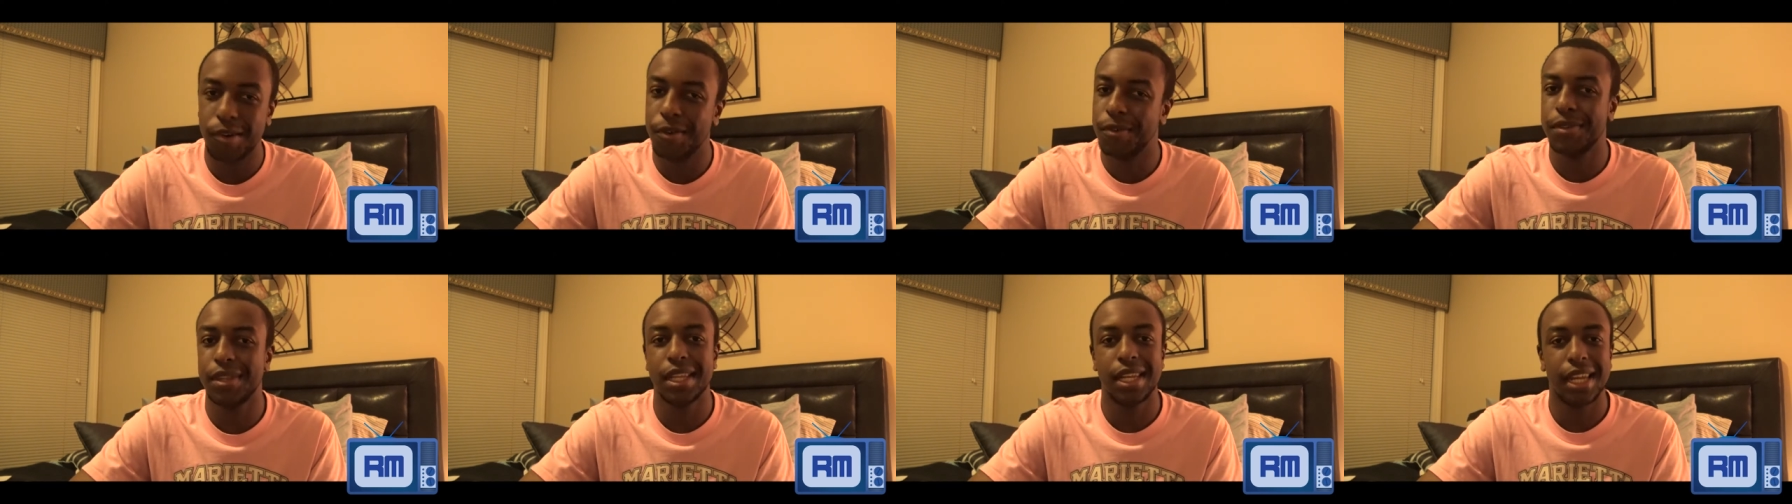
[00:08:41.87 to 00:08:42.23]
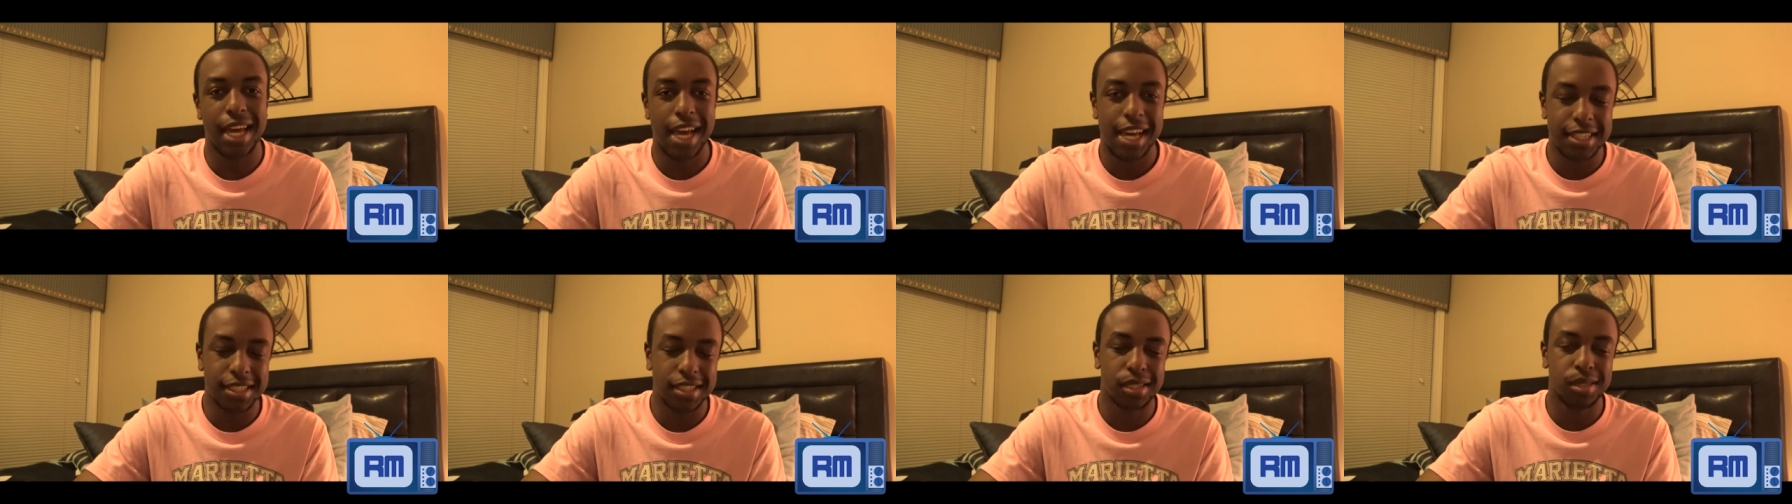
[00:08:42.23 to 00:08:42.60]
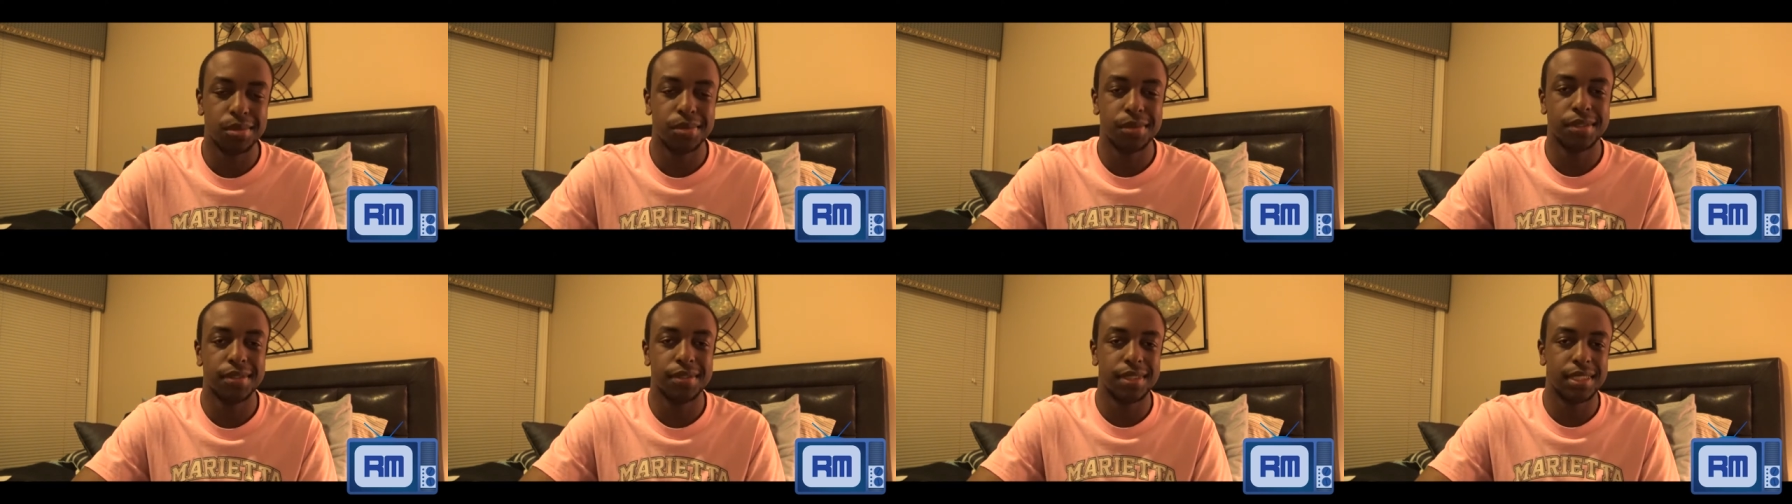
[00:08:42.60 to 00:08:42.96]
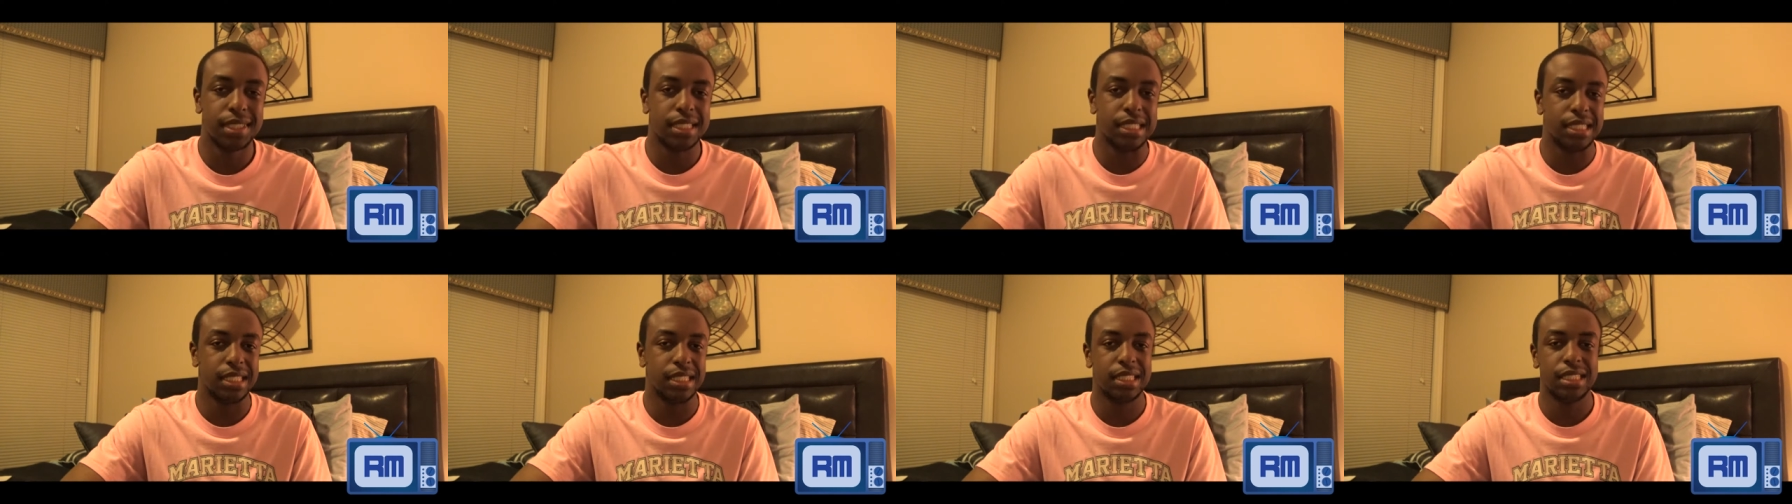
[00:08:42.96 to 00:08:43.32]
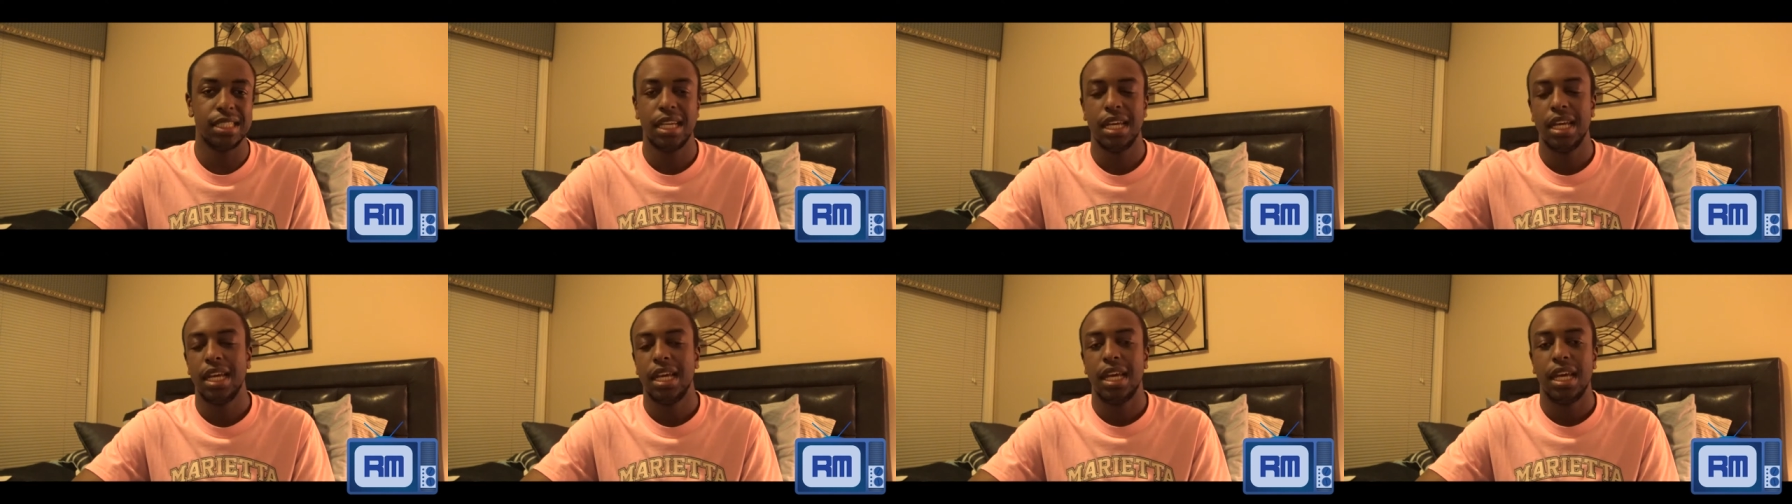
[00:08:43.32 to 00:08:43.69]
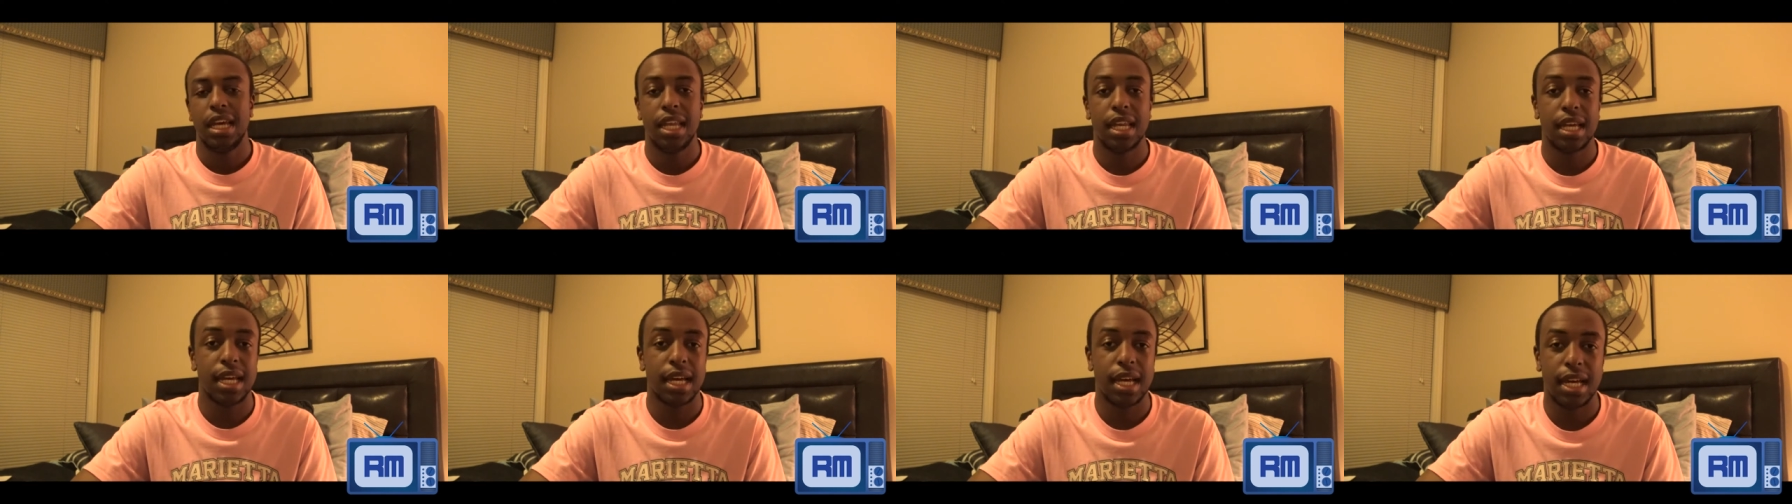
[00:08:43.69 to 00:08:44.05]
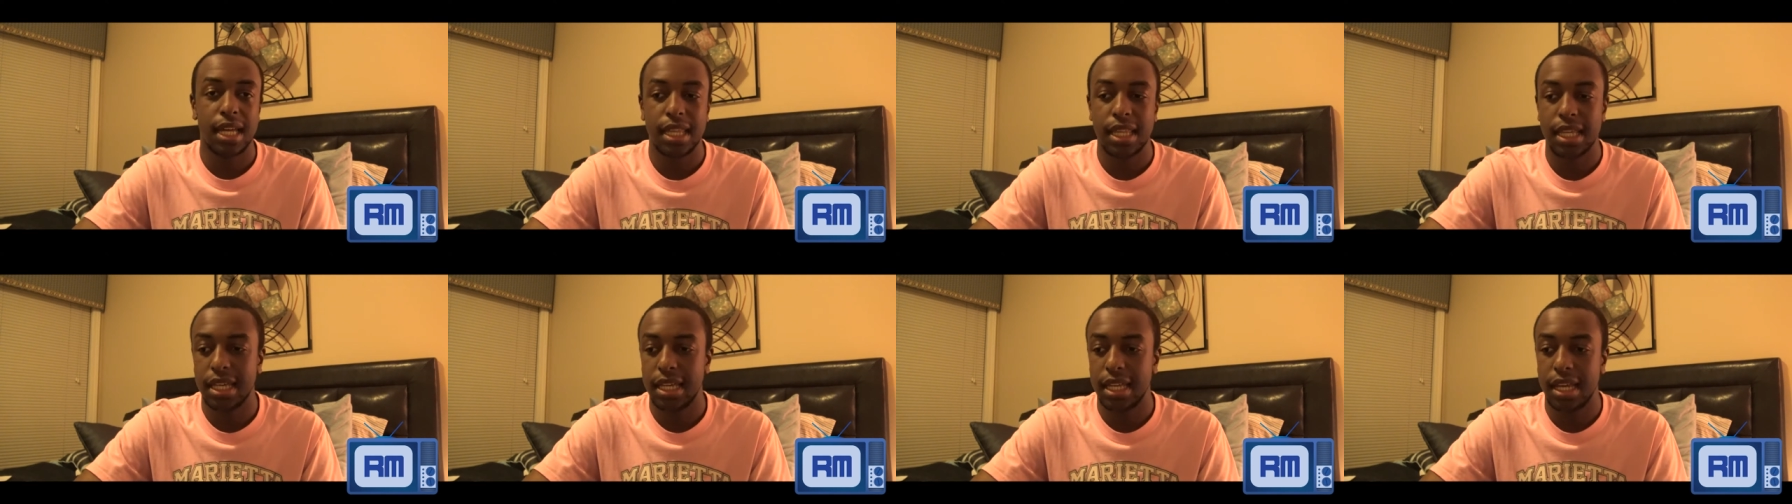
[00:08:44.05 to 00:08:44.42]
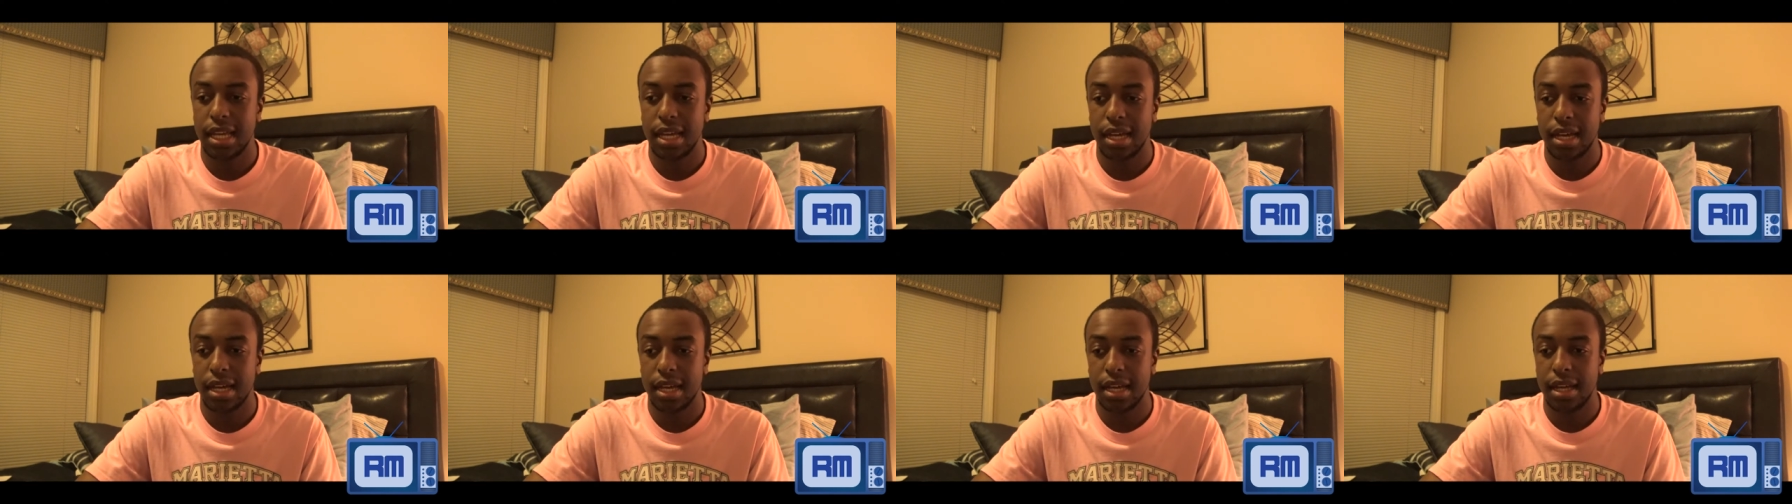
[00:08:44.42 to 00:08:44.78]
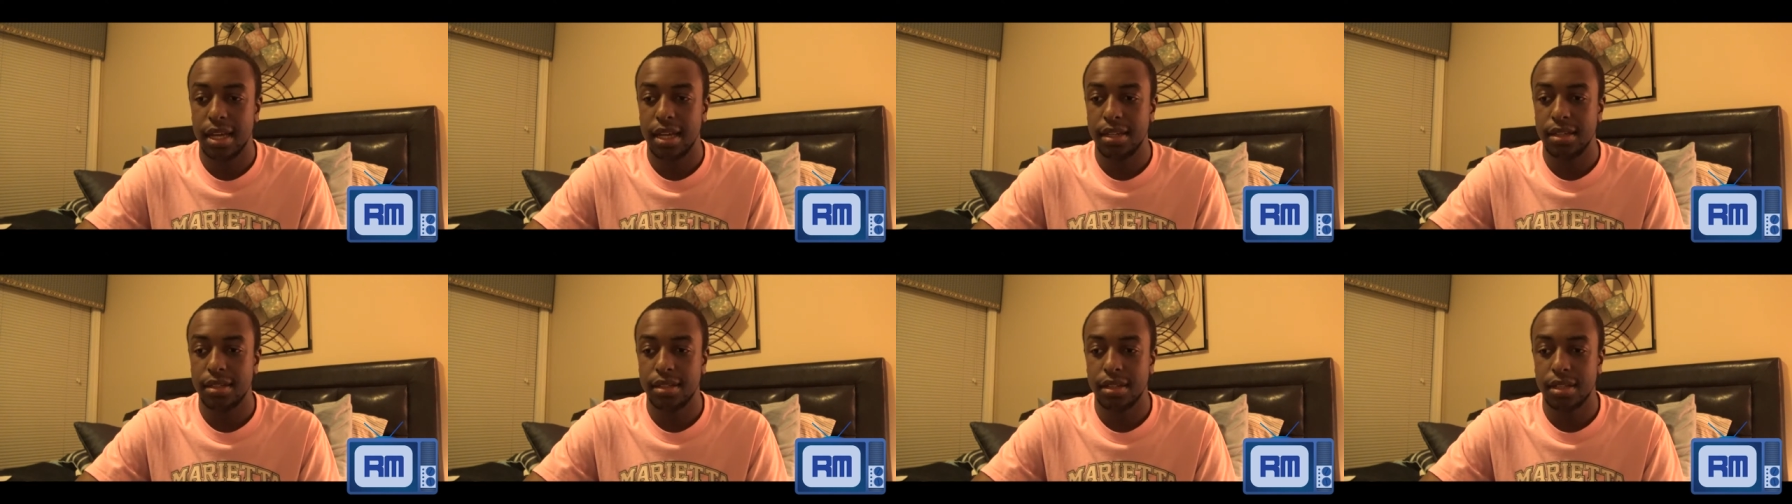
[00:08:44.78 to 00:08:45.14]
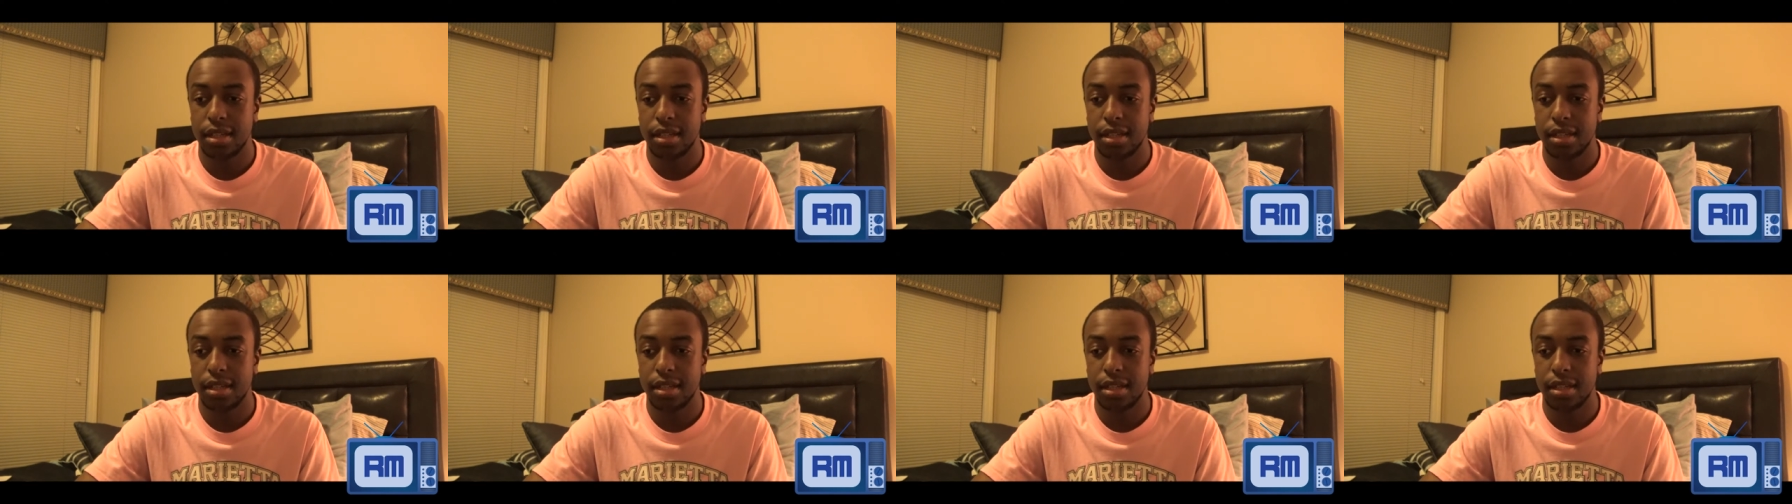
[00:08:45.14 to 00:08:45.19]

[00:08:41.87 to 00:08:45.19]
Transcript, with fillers: over the last couple of years and a guy that uh,